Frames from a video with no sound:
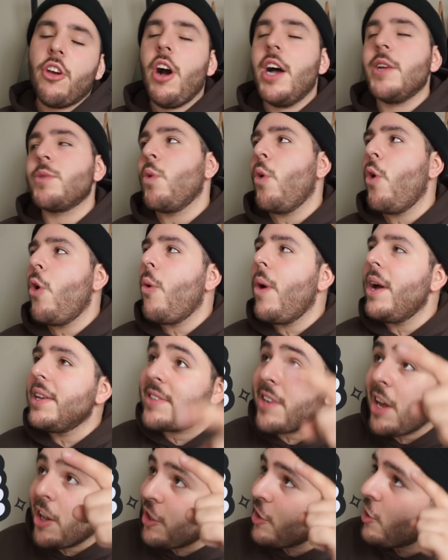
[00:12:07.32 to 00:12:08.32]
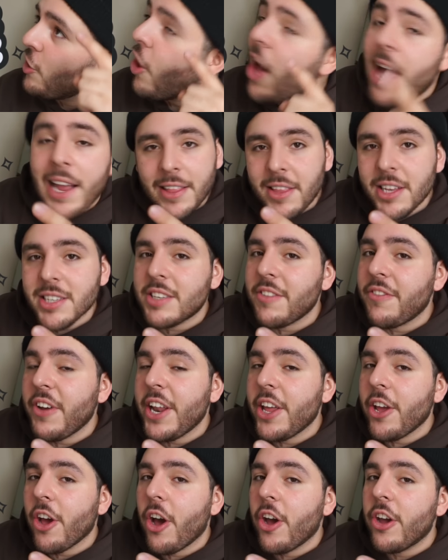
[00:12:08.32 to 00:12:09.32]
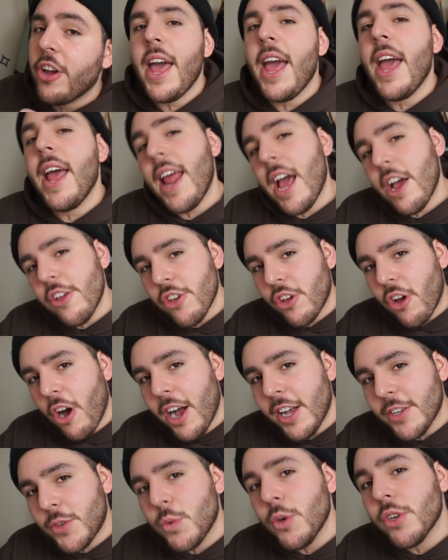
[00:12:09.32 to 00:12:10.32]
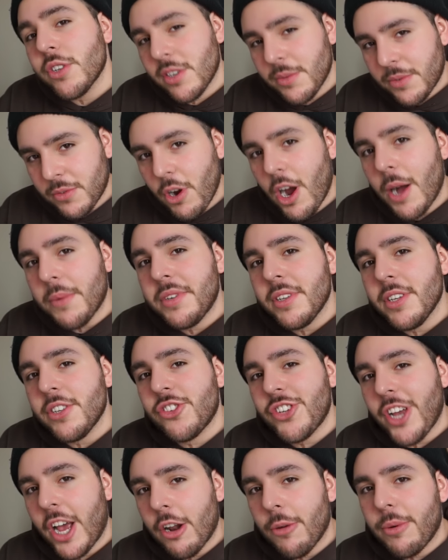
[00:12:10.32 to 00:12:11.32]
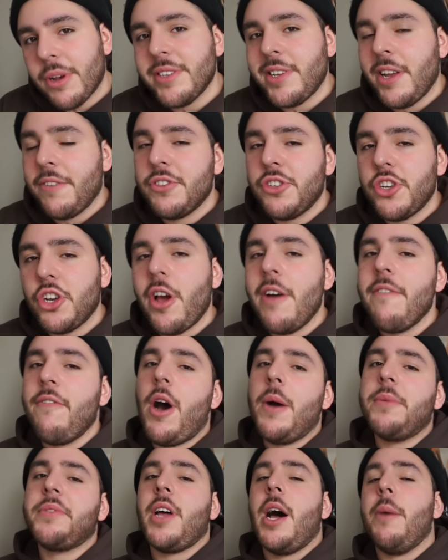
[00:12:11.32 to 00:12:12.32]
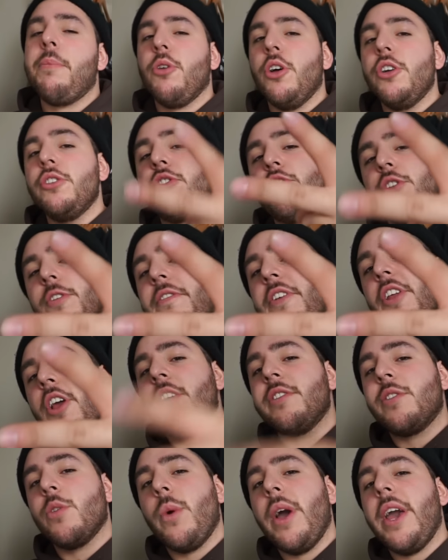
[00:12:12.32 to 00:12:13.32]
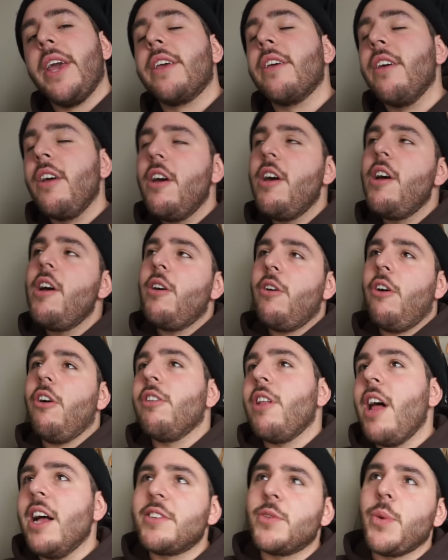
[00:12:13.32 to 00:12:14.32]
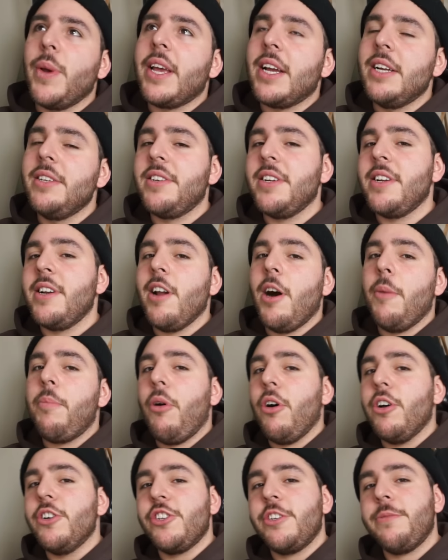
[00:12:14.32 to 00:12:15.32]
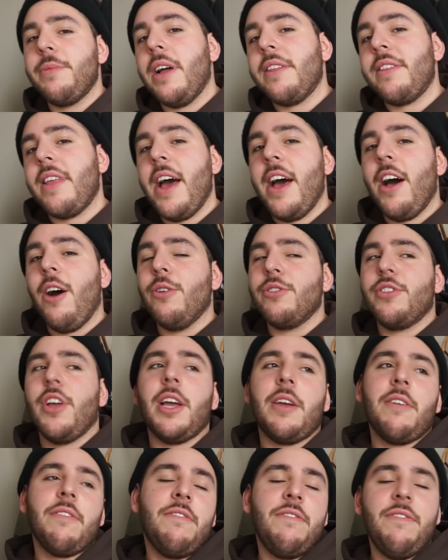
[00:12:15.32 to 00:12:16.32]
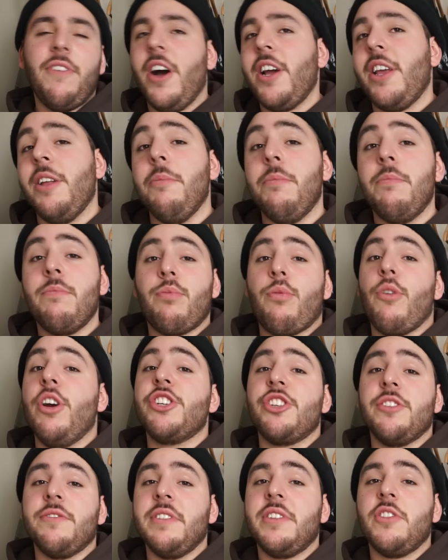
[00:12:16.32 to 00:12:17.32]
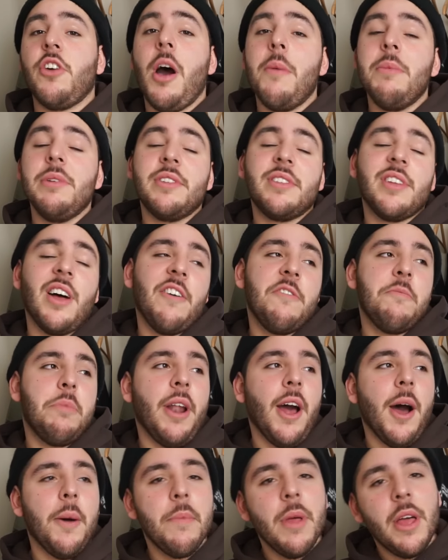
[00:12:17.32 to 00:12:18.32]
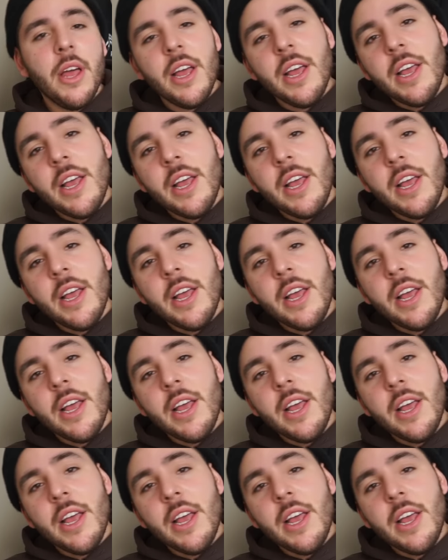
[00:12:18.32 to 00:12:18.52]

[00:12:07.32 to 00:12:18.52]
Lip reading: guys will always like this video and how you guys will subscribe to this channel because if I do go vibes, upload 2 videos a week. Well, last week I didn't. Apologies about that. I was like fucking pressure for time and stuff. But